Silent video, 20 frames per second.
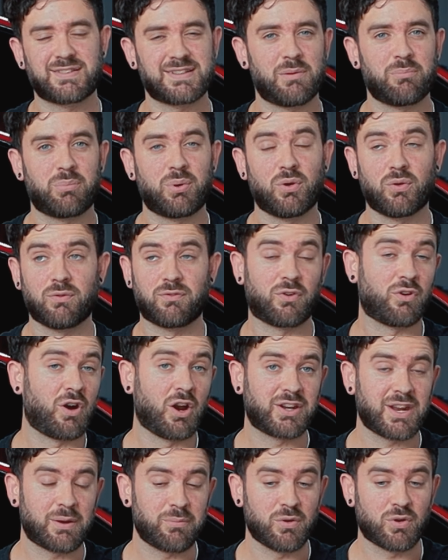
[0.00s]
example for
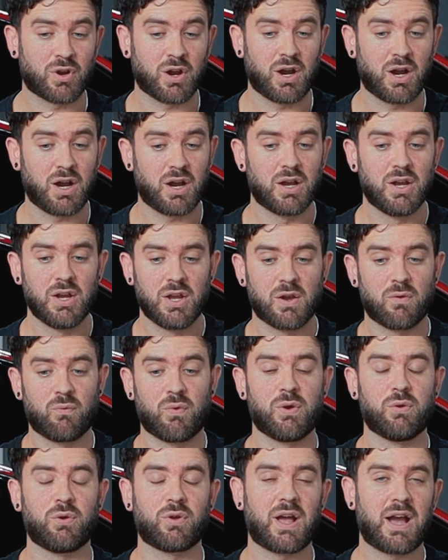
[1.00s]
our demo car,
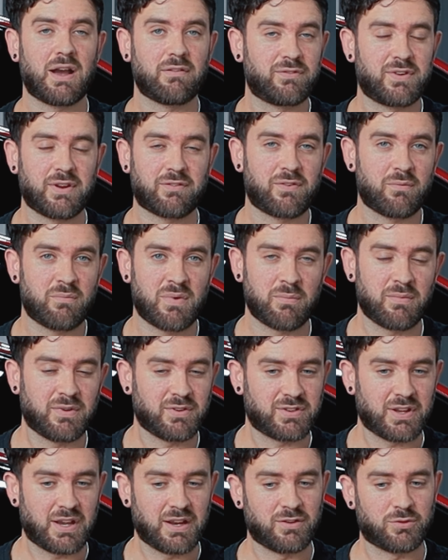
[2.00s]
we will have different memory
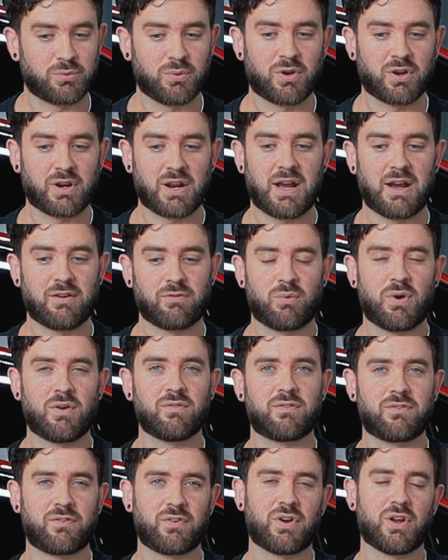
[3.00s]
settings. We're going to have
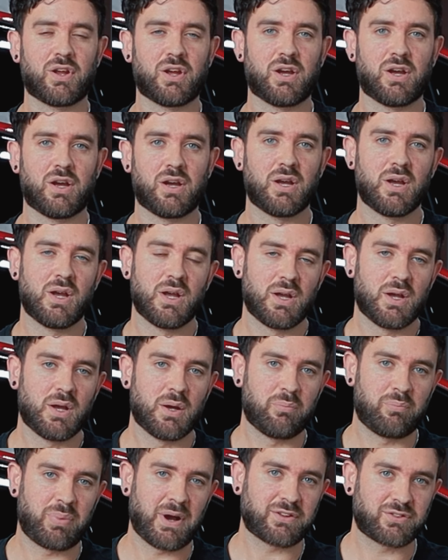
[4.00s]
one for the
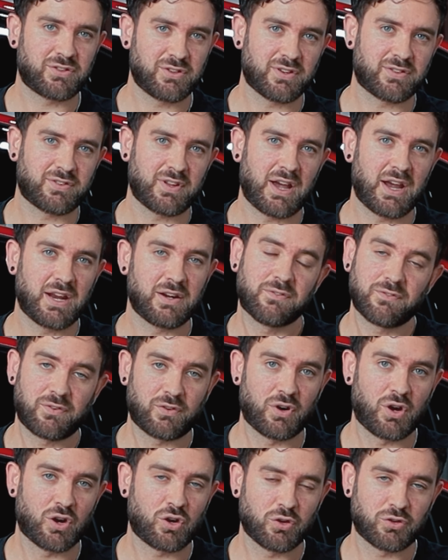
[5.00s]
passenger side
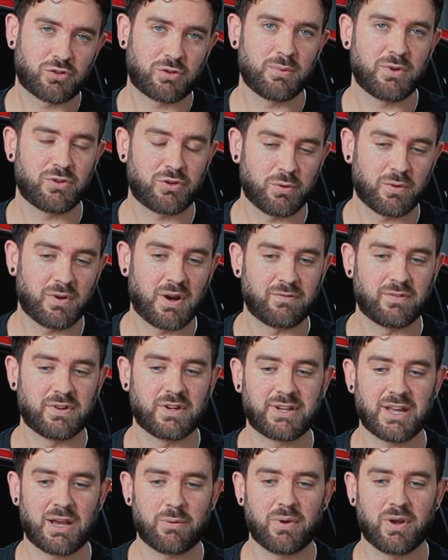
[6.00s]
for our customers who are having the
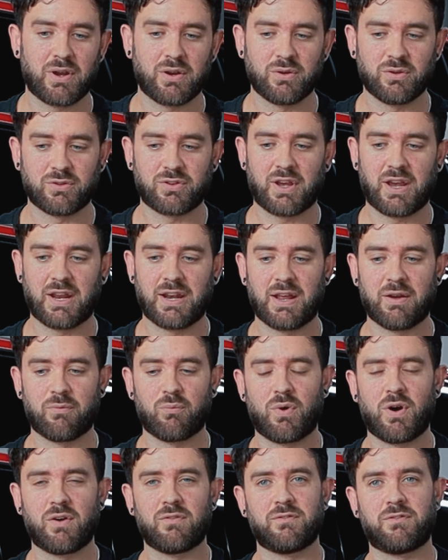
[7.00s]
demos, and
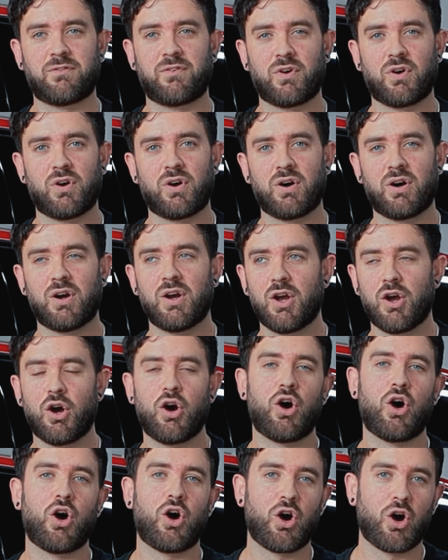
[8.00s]
then one for
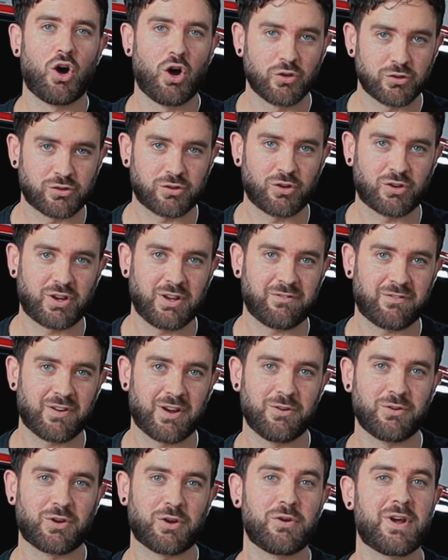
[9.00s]
us lucky
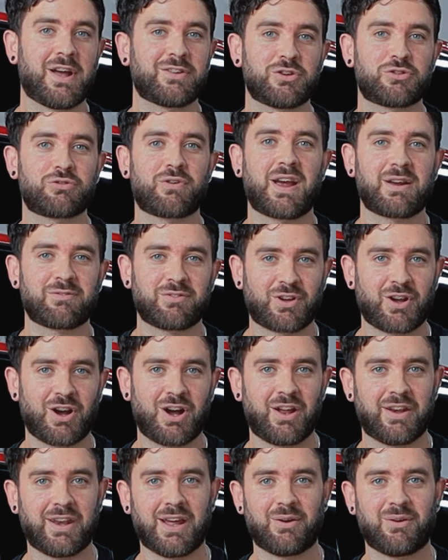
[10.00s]
folk who get to drive the
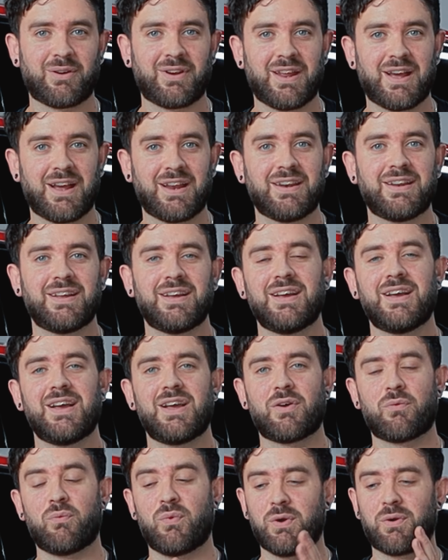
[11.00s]
car now and then.
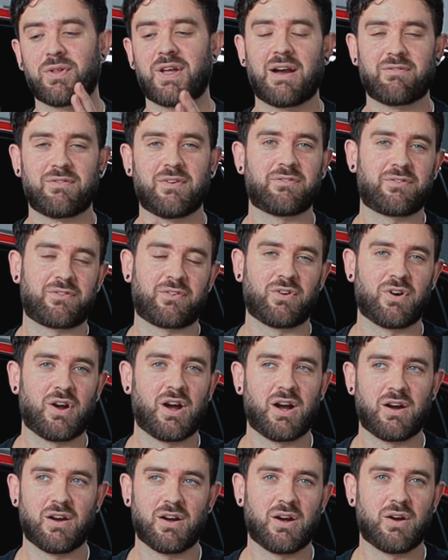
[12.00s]
We will have it for
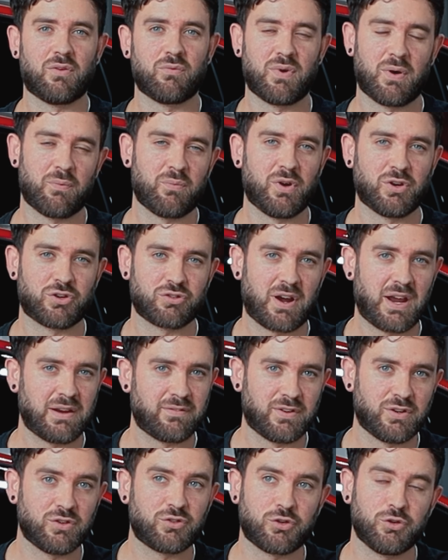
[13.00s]
our when we're
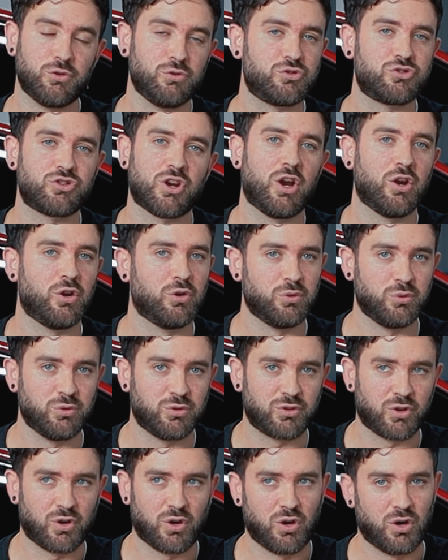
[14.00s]
driving to
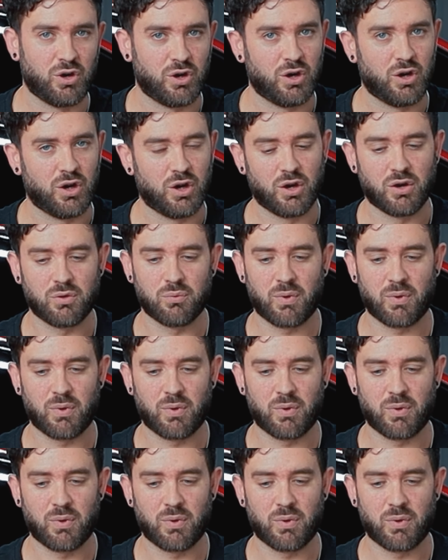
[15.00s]
shows or